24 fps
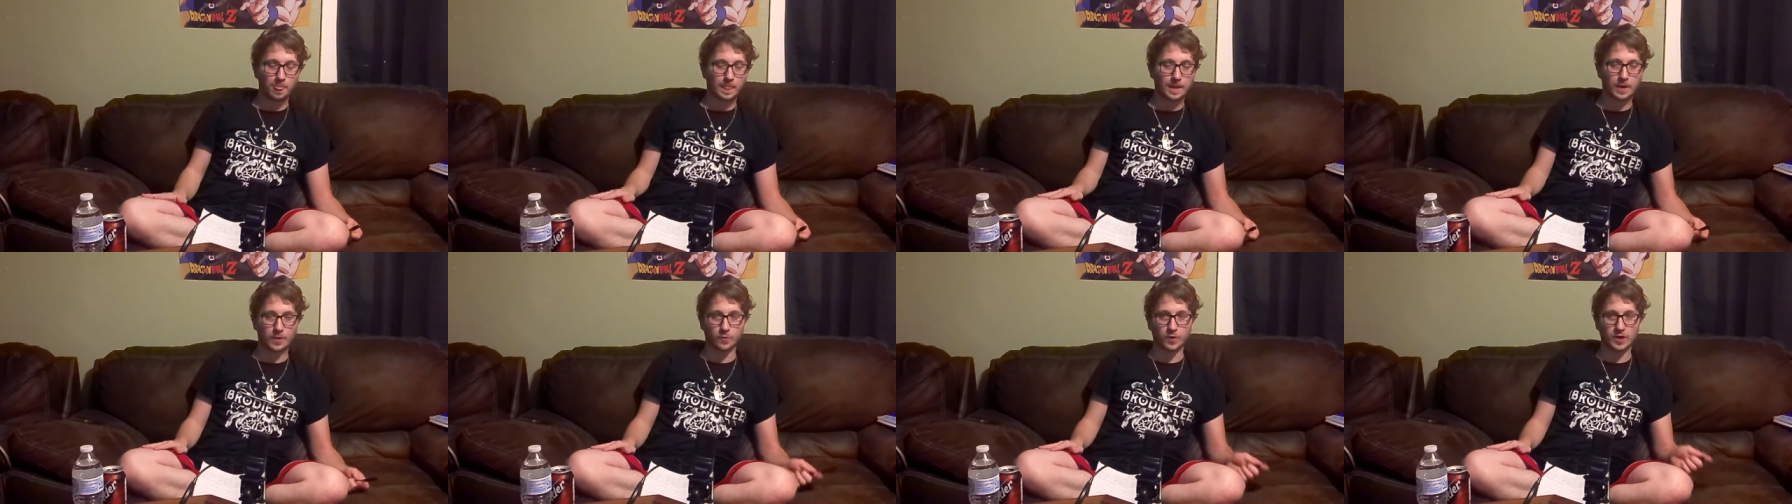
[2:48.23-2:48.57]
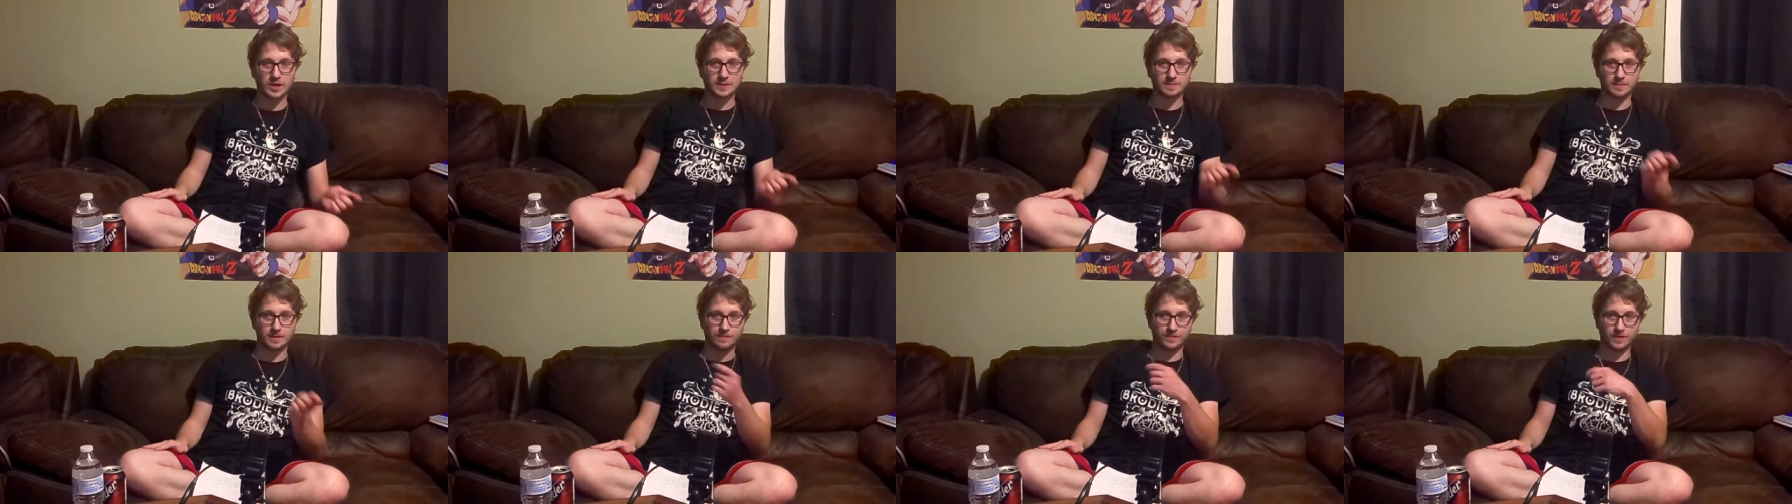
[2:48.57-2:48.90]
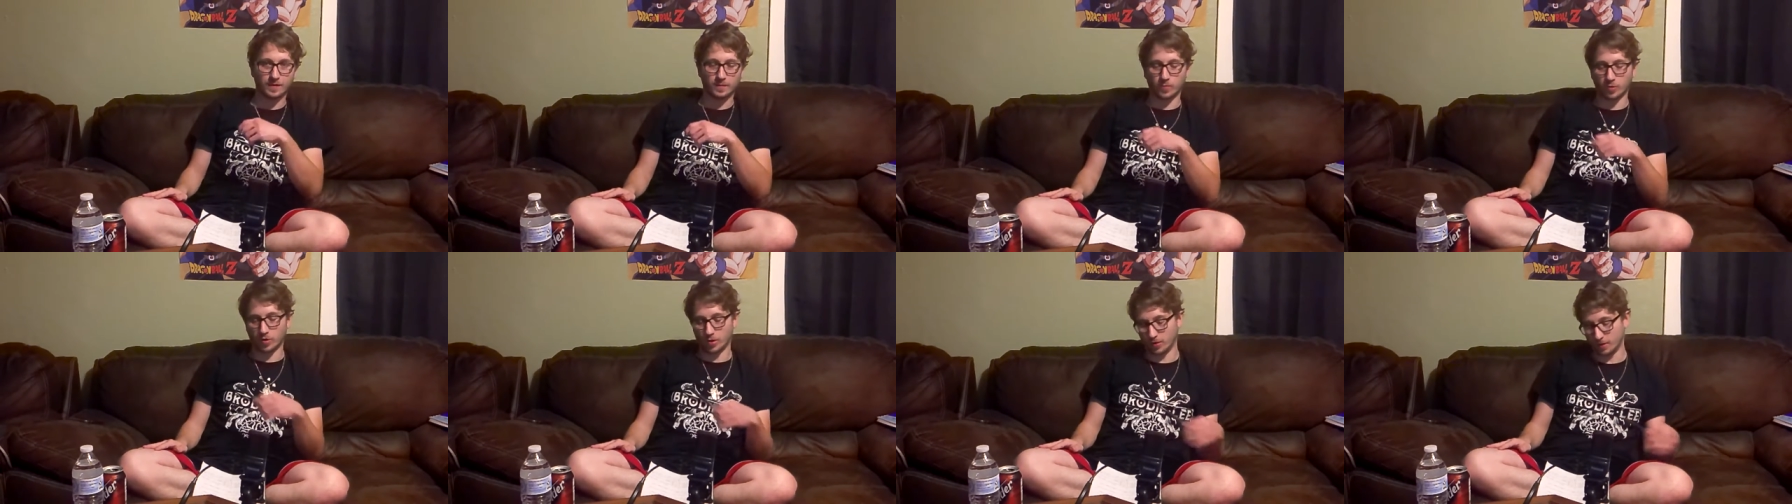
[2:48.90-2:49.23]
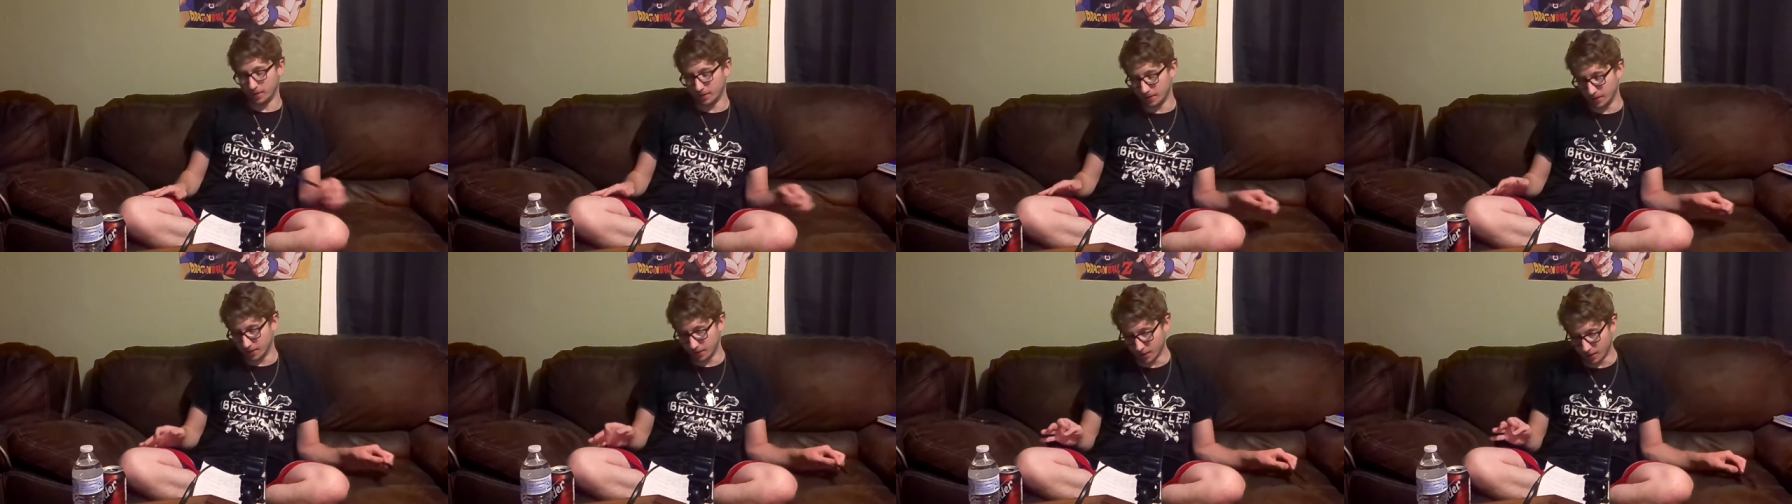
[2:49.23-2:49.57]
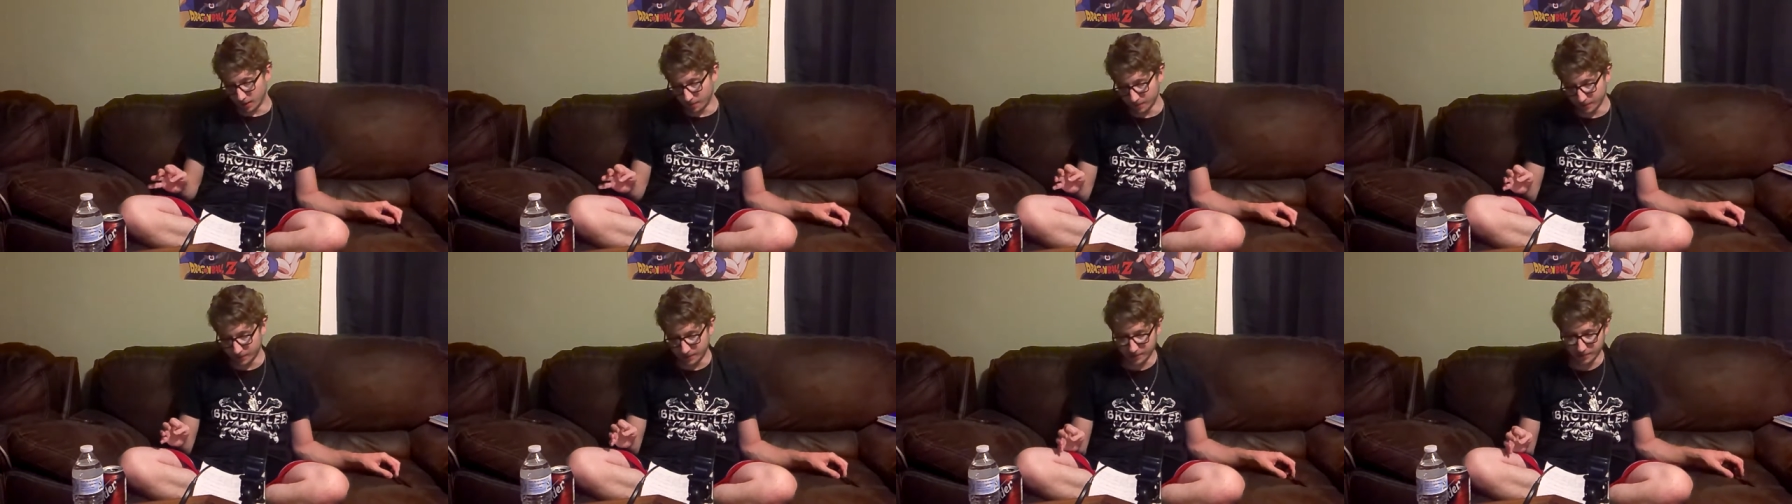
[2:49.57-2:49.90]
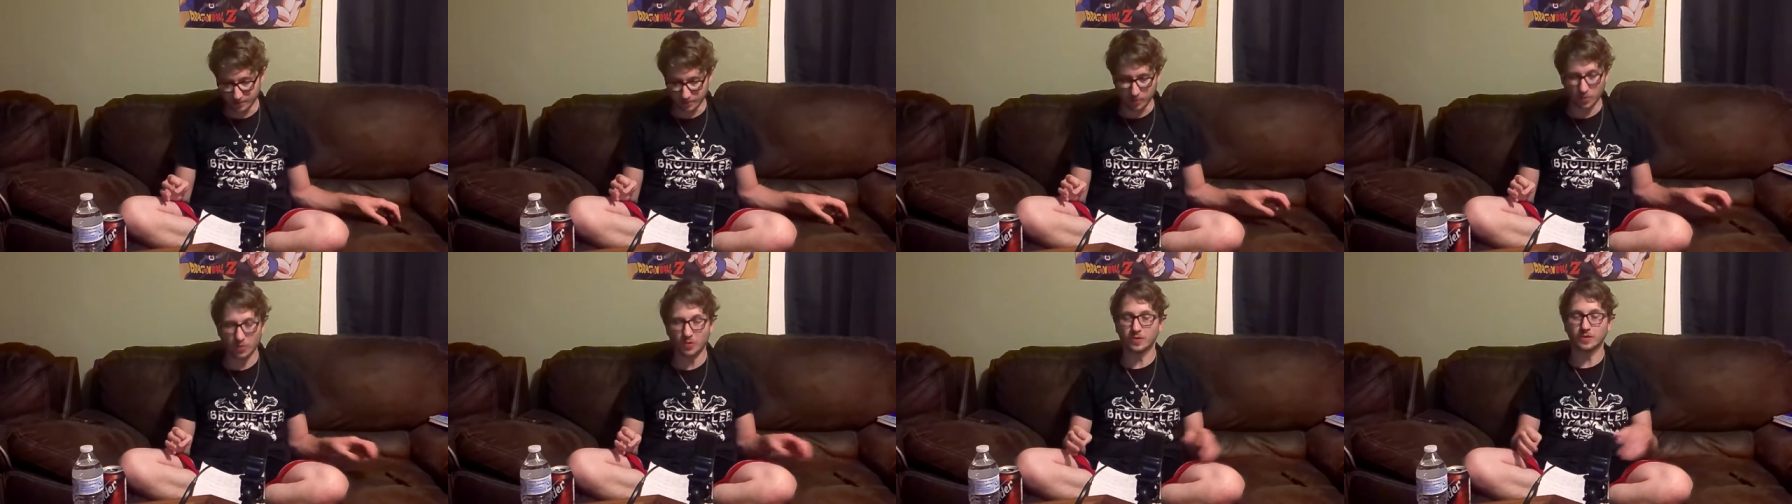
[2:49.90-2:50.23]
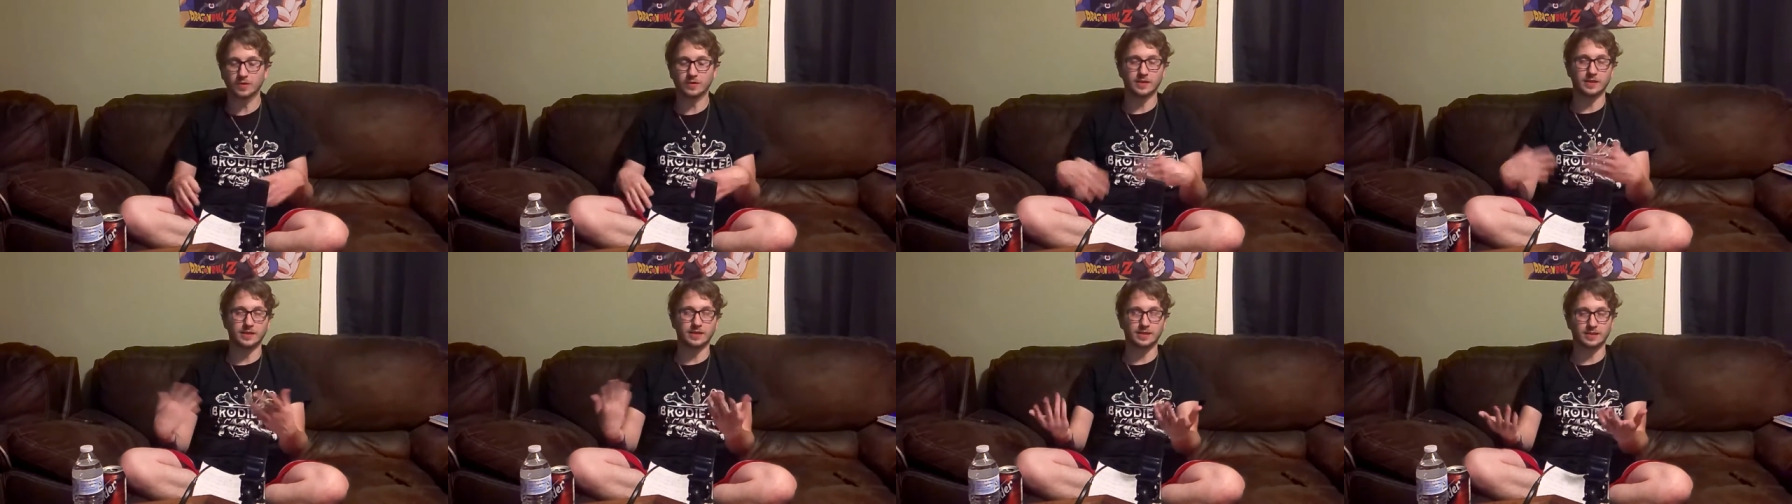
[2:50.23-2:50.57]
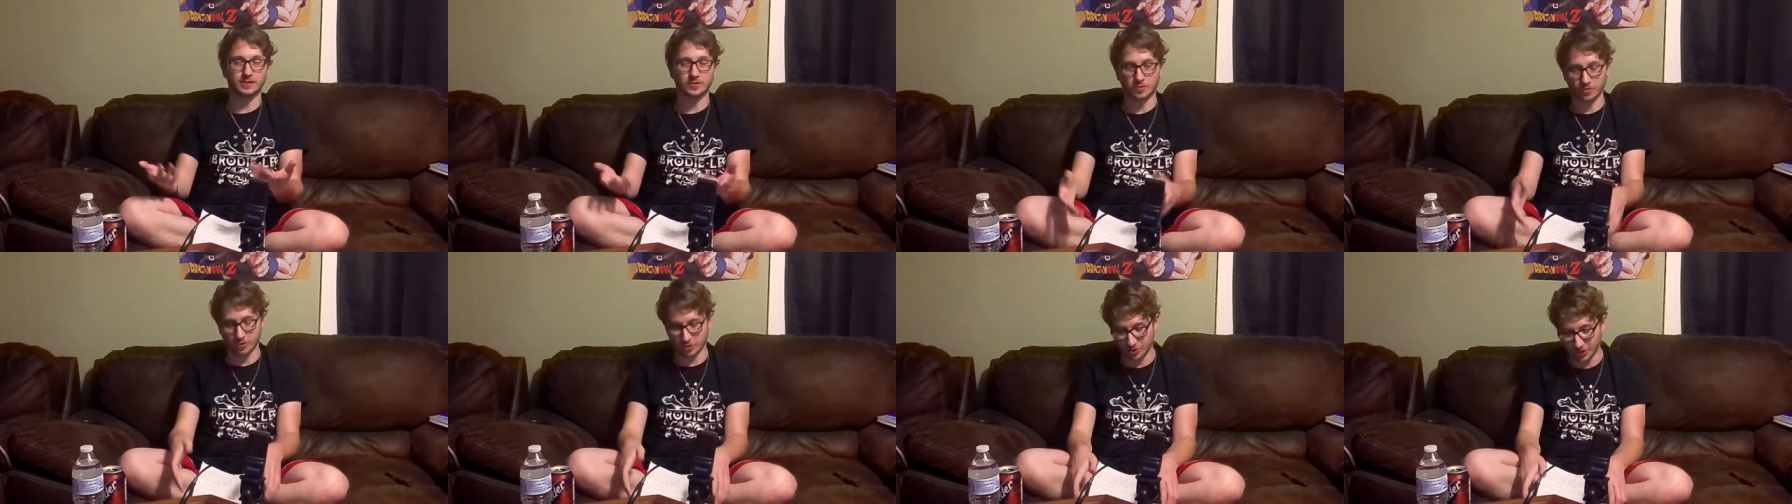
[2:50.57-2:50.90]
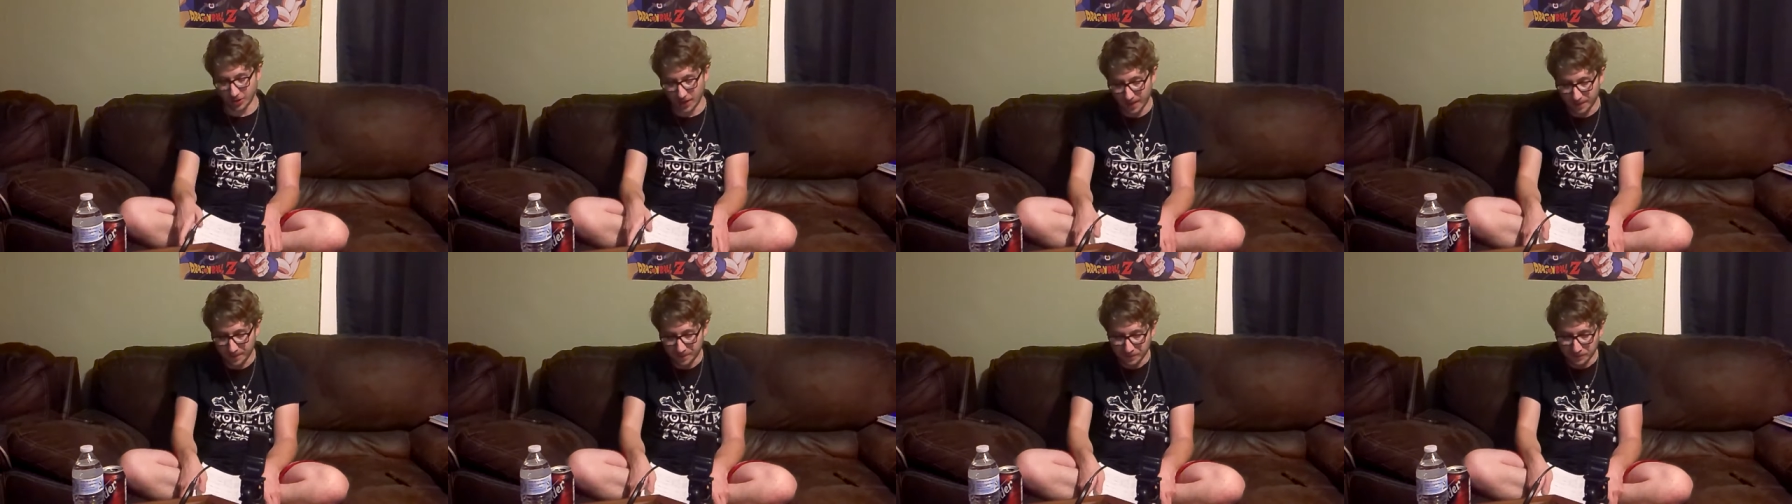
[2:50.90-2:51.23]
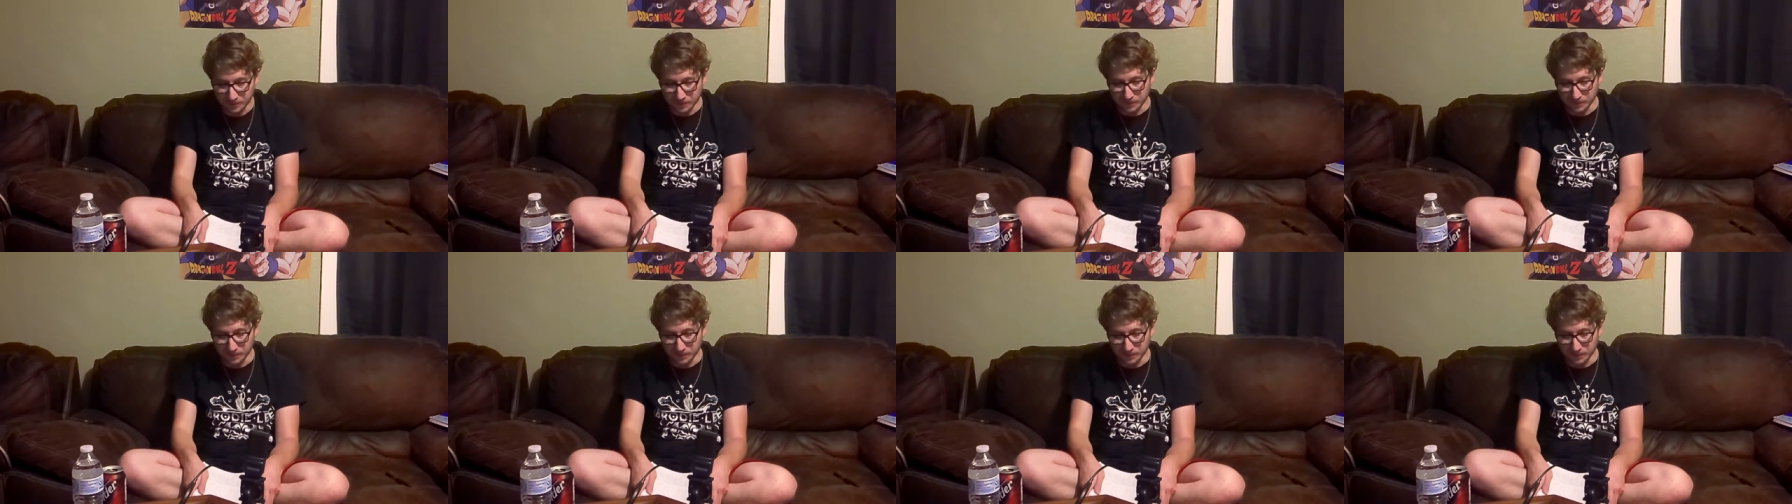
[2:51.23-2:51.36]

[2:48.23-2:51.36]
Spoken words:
Correct me if I'm wrong in the comments or in the Discord chat.